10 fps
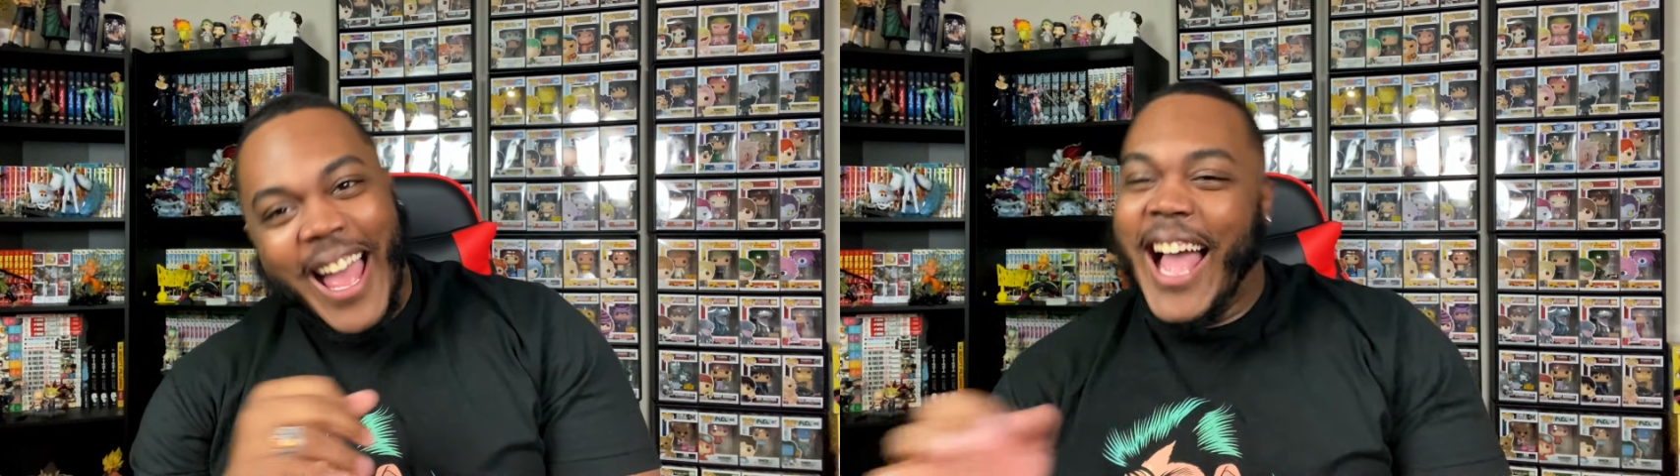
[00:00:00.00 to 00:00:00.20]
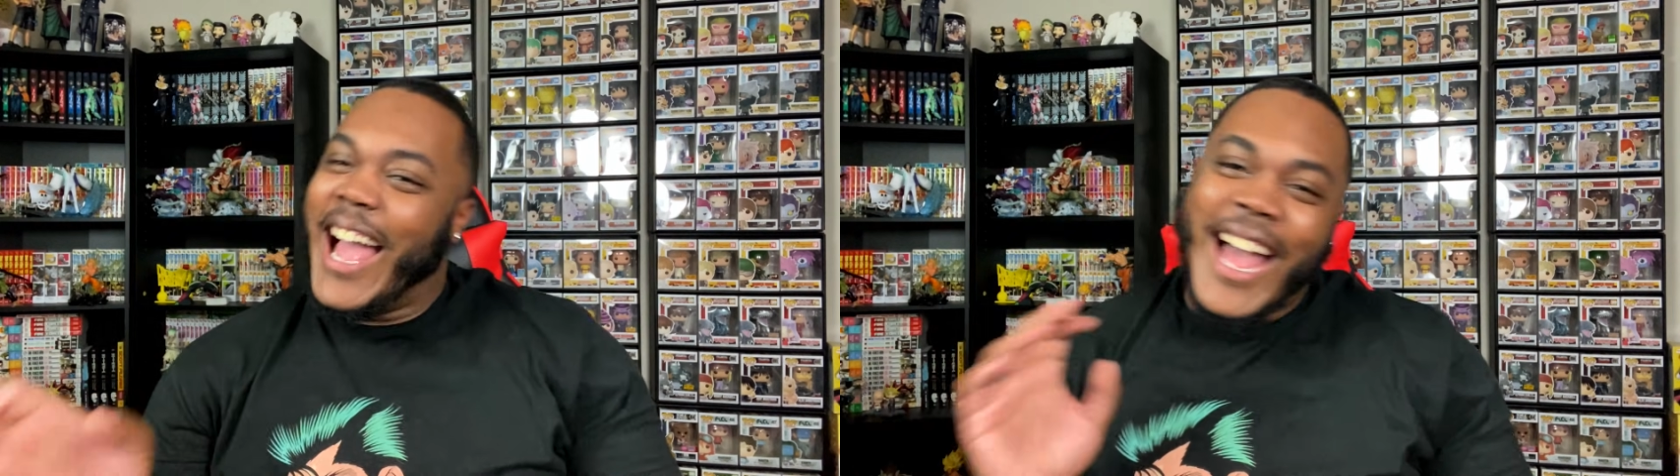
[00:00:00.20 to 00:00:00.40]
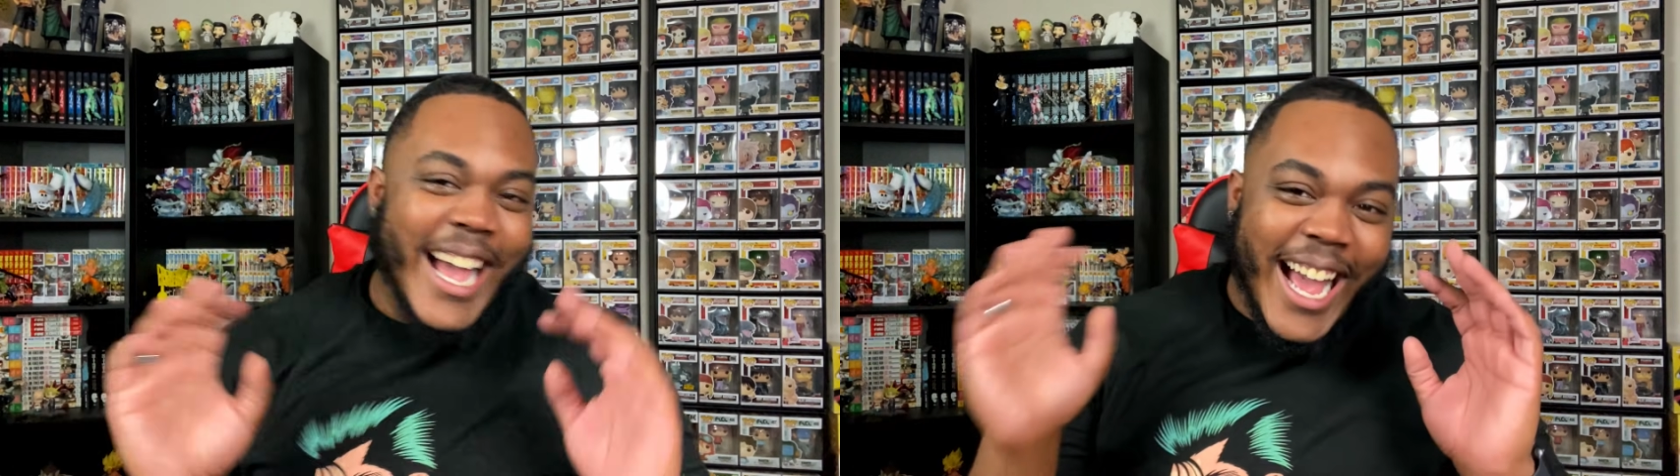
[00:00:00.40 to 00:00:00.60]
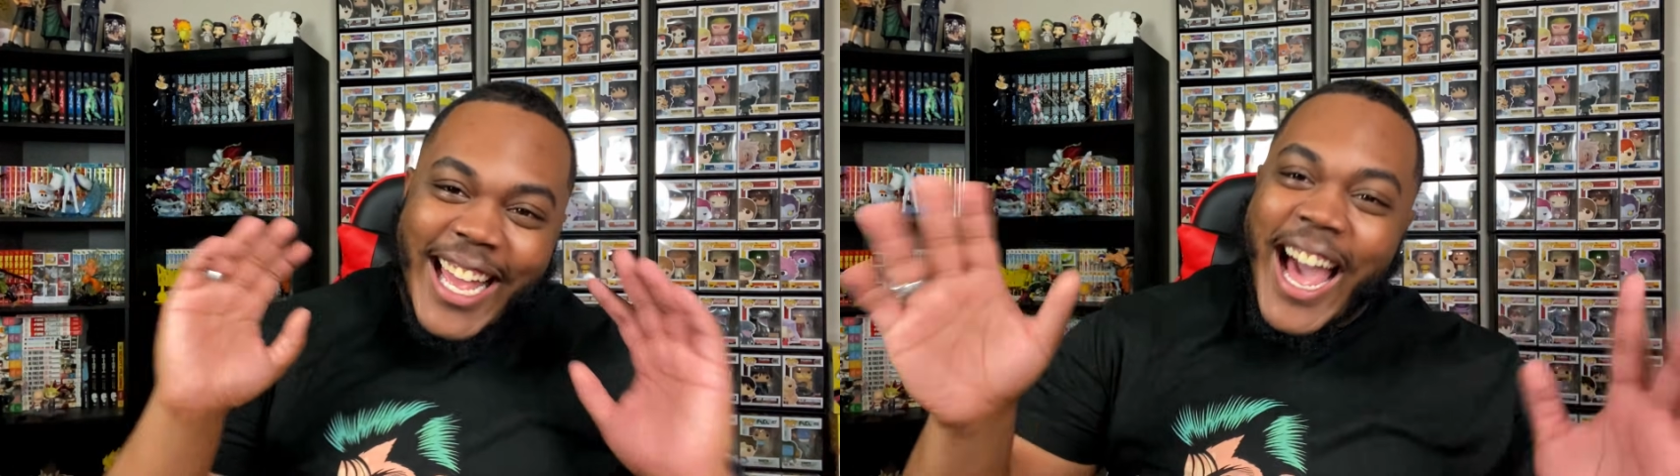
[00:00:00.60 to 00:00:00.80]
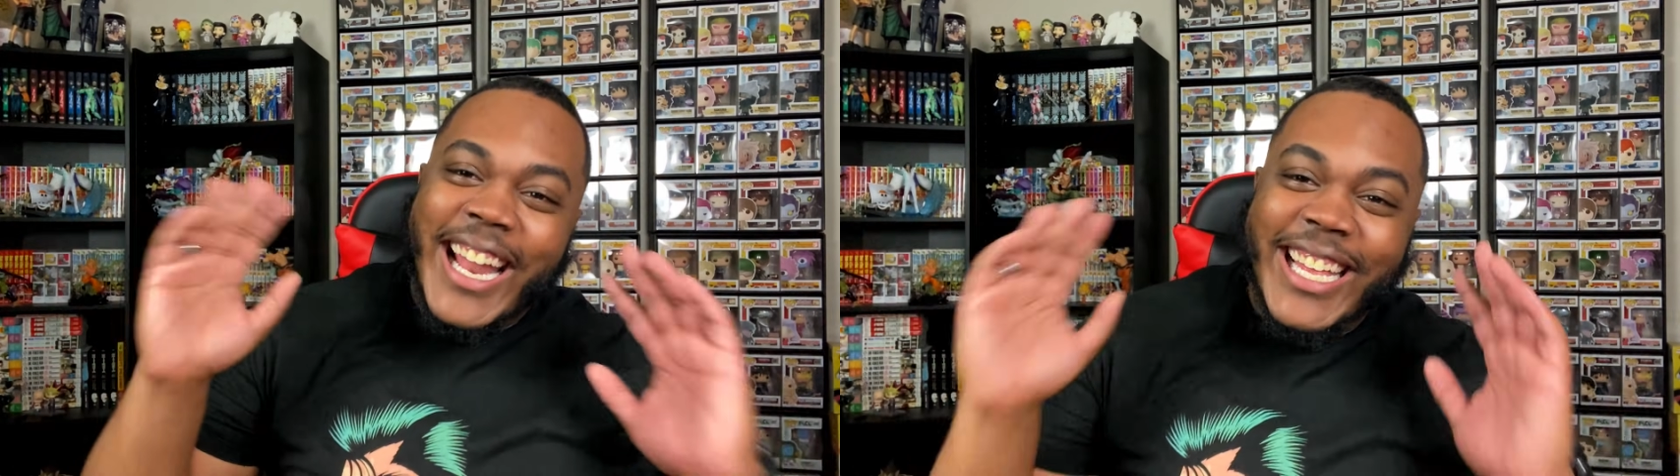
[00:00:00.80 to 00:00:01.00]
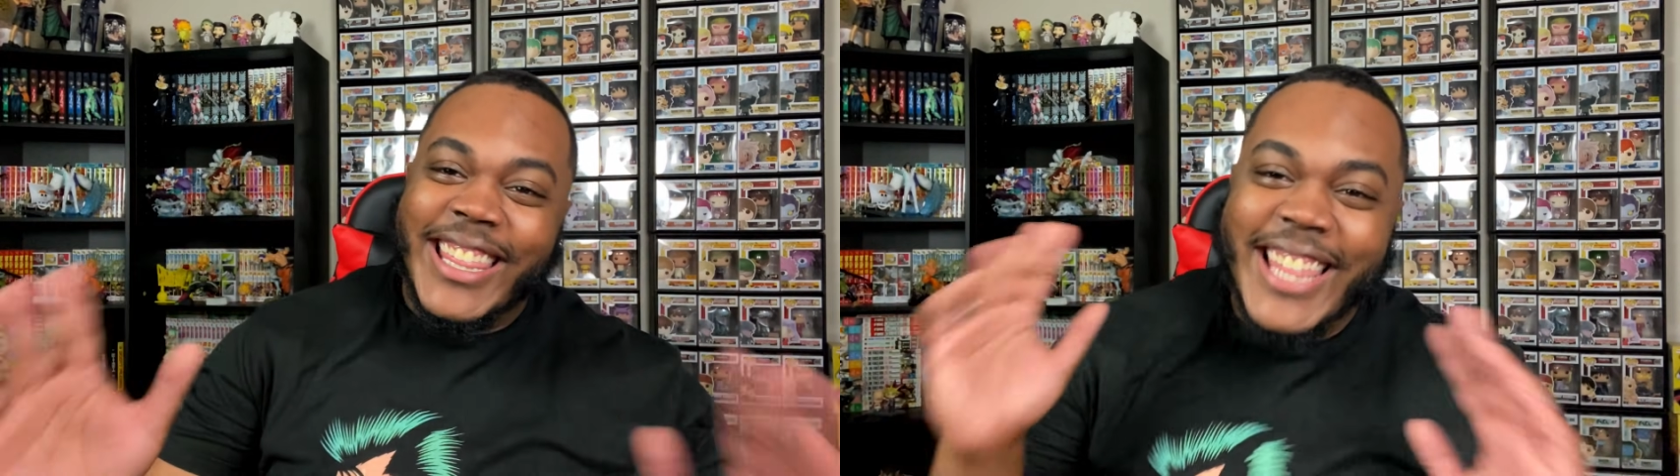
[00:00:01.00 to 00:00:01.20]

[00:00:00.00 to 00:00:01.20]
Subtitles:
I gotta